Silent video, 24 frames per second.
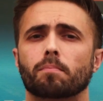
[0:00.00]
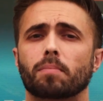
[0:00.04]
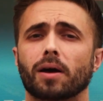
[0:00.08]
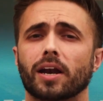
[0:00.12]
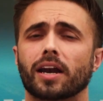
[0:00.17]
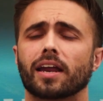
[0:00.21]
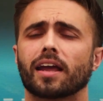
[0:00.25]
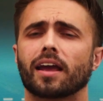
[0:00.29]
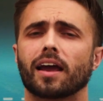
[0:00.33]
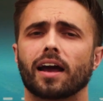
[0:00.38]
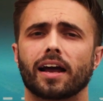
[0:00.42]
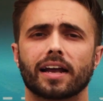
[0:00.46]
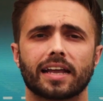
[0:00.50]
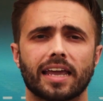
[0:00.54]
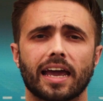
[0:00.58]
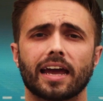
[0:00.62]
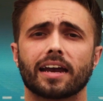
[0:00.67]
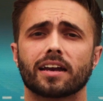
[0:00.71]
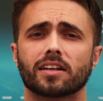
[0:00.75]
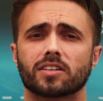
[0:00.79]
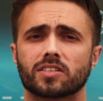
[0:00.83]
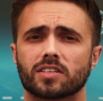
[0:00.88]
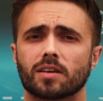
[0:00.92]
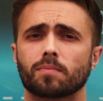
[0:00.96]
But
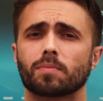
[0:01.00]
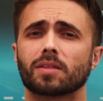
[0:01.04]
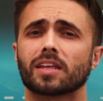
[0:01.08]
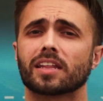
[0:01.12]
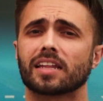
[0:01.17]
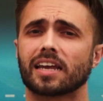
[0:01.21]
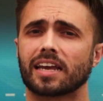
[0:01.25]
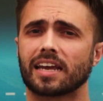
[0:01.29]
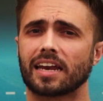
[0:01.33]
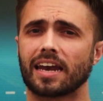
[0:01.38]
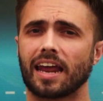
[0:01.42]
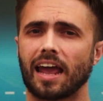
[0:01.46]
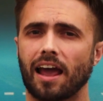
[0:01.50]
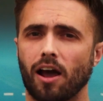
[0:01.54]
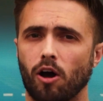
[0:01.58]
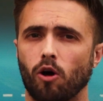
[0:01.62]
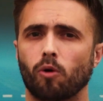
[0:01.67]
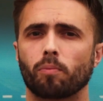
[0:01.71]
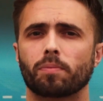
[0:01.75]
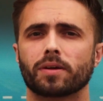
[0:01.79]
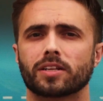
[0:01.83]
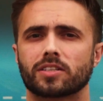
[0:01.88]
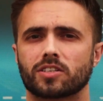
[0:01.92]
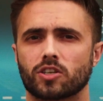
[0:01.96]
again, it's something that can
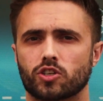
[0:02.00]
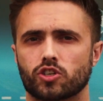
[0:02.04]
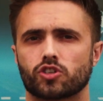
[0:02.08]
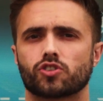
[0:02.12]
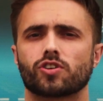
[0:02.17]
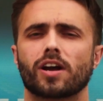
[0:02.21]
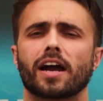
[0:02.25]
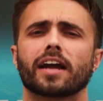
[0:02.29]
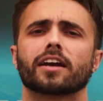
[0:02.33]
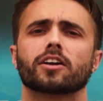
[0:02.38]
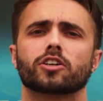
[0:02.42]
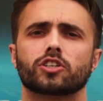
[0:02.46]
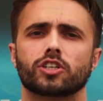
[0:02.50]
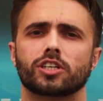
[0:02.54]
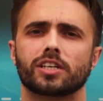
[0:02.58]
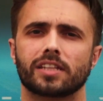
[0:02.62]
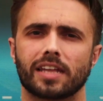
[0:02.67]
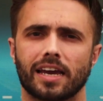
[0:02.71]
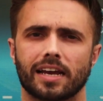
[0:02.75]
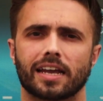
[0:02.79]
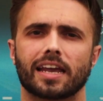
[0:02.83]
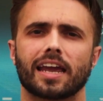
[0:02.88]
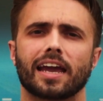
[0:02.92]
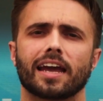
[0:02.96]
help. It's a strategy
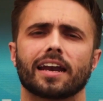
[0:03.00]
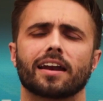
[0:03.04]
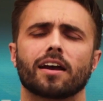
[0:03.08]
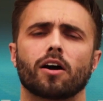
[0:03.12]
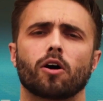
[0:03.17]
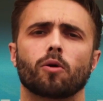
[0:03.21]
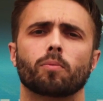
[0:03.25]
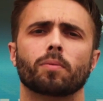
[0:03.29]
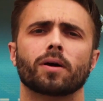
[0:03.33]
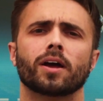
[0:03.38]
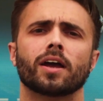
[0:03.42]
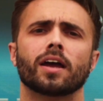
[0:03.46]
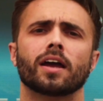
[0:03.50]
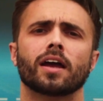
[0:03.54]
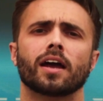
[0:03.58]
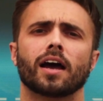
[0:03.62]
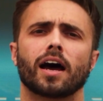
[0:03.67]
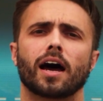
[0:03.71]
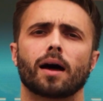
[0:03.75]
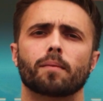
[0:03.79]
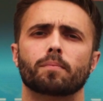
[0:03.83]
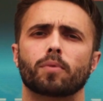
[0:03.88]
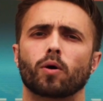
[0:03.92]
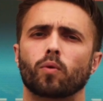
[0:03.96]
that can help,
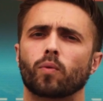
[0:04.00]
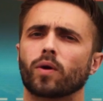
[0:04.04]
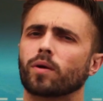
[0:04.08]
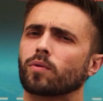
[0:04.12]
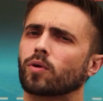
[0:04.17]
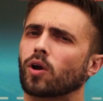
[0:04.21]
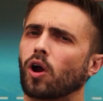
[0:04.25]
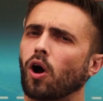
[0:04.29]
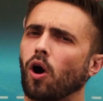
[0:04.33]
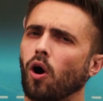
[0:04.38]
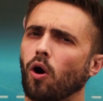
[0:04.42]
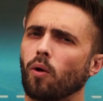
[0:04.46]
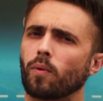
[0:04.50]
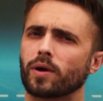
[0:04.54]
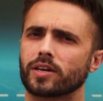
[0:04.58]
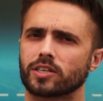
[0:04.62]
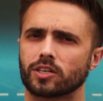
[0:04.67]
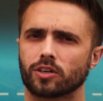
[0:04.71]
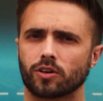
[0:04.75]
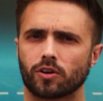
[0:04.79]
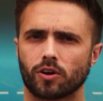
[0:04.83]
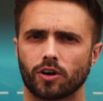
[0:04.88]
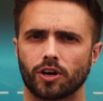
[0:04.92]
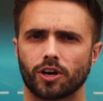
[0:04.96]
but we would always
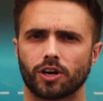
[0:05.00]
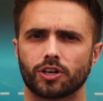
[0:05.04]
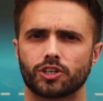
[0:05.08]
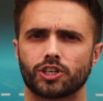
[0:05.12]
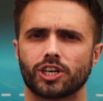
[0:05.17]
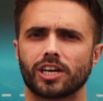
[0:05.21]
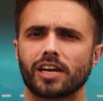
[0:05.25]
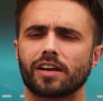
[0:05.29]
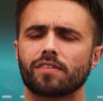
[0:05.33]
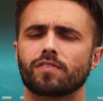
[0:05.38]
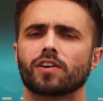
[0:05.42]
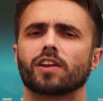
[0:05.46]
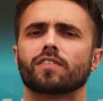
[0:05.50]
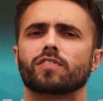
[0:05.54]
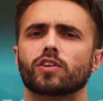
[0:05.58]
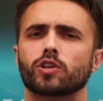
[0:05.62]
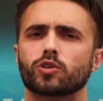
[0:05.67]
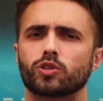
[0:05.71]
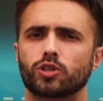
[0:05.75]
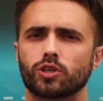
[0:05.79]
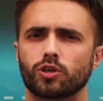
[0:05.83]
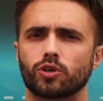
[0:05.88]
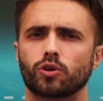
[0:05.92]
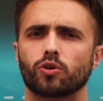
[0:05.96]
encourage, even if
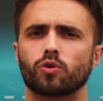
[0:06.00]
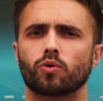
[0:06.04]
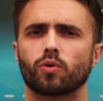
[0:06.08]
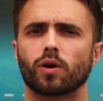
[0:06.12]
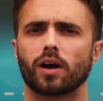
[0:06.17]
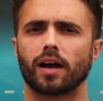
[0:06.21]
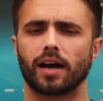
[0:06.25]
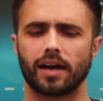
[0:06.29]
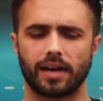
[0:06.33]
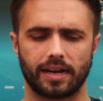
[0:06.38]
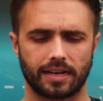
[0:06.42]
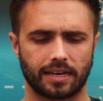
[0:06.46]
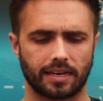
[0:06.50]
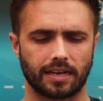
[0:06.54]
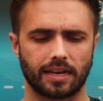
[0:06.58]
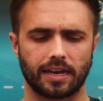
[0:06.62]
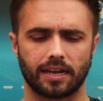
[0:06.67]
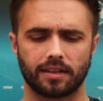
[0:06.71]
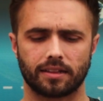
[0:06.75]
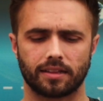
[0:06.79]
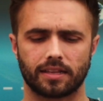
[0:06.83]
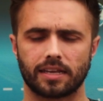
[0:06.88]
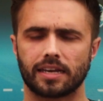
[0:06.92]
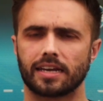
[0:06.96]
you do
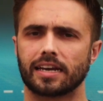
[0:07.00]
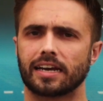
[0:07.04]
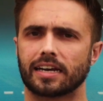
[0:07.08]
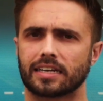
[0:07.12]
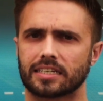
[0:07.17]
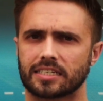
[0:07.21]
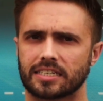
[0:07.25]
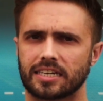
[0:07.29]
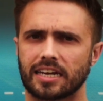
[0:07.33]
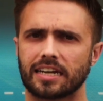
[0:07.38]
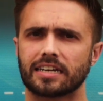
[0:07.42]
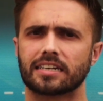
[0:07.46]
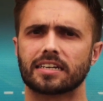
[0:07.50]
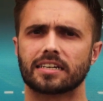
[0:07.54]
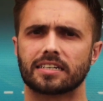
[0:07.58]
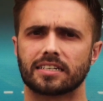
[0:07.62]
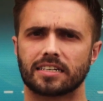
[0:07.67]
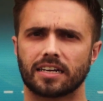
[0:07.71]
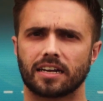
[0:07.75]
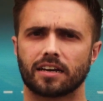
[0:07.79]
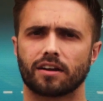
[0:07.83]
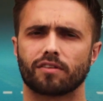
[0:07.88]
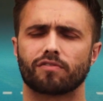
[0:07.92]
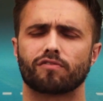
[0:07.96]
get the extend
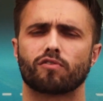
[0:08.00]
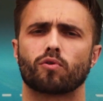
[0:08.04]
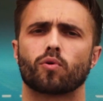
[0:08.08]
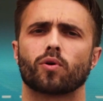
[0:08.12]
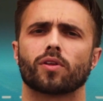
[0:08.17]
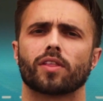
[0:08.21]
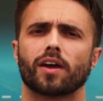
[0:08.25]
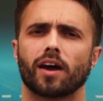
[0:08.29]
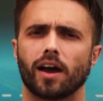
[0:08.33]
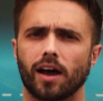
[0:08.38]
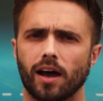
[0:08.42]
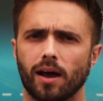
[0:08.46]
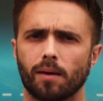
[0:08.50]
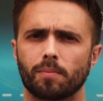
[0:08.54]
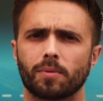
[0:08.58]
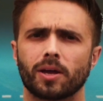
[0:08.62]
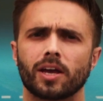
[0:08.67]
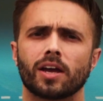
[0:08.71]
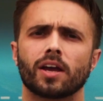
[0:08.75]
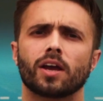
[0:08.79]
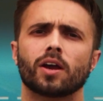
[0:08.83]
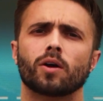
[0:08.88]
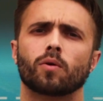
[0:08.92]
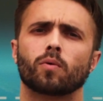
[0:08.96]
antenna for the hub,
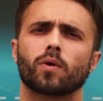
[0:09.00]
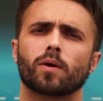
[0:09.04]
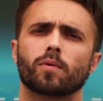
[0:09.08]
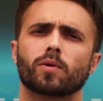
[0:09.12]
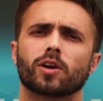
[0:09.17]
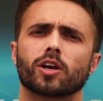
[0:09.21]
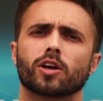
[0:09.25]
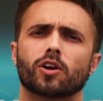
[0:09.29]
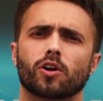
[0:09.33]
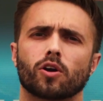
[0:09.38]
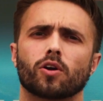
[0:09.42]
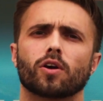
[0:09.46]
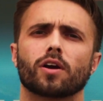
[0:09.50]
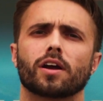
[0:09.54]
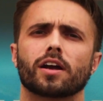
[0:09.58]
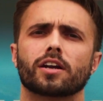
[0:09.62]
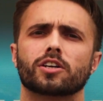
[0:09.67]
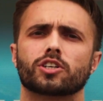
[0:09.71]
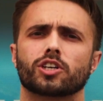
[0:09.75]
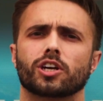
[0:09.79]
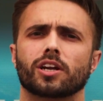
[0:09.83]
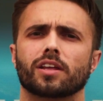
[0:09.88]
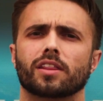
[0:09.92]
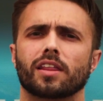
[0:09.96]
we would
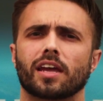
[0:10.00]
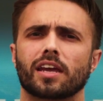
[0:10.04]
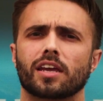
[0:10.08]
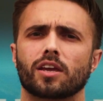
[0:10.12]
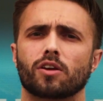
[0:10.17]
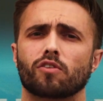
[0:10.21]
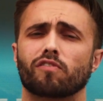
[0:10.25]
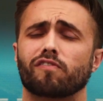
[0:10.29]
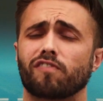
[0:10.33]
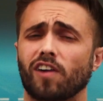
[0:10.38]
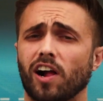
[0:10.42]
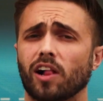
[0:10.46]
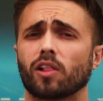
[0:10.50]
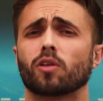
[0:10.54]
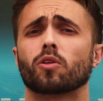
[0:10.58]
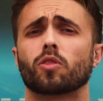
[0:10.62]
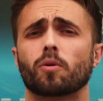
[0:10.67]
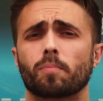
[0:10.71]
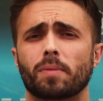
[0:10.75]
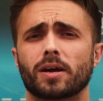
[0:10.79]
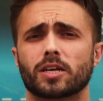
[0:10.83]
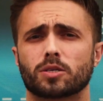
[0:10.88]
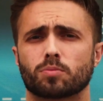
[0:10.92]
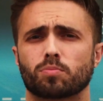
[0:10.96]
encourage that you follow
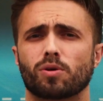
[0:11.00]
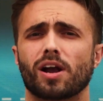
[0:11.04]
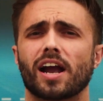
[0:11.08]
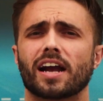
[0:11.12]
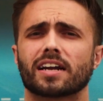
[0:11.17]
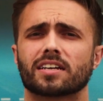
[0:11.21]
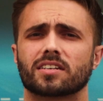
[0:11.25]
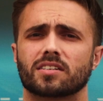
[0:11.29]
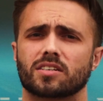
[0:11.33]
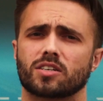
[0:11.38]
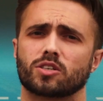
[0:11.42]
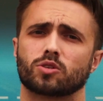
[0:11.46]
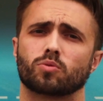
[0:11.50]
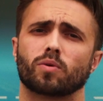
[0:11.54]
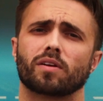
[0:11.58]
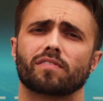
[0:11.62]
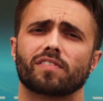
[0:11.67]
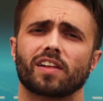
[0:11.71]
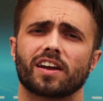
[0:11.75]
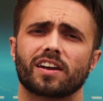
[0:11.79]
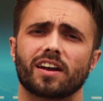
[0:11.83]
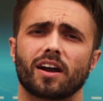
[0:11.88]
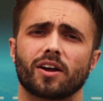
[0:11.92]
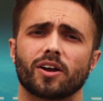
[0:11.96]
the best practices
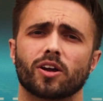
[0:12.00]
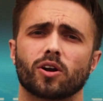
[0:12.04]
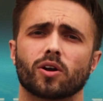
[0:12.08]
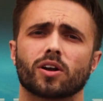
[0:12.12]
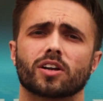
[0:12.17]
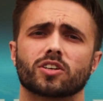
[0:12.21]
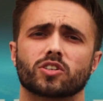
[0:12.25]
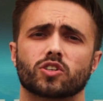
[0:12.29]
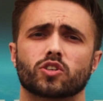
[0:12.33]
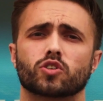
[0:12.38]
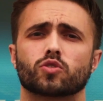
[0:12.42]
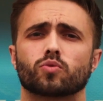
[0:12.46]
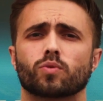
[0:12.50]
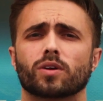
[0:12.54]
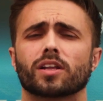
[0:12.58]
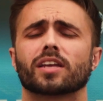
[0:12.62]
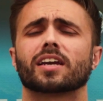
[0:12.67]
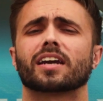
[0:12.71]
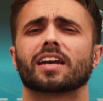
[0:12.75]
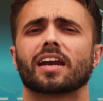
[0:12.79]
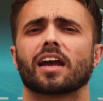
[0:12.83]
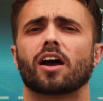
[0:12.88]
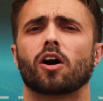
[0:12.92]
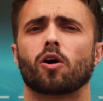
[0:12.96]
we've laid out here, because it's really
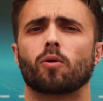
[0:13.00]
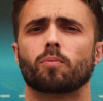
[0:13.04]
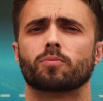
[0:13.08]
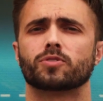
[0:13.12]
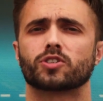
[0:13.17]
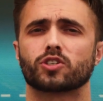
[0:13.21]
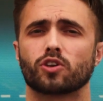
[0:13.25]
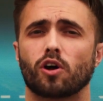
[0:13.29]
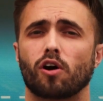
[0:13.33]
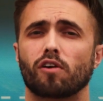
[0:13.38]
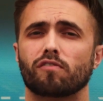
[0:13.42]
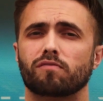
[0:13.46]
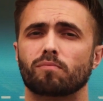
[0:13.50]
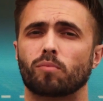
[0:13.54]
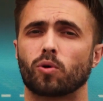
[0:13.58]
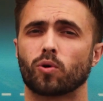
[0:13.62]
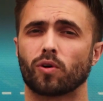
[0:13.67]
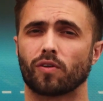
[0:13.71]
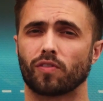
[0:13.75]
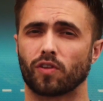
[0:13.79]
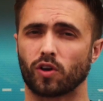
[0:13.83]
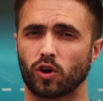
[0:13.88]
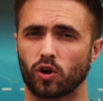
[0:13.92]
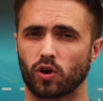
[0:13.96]
gonna help solve
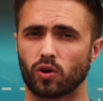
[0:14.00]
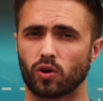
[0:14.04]
more of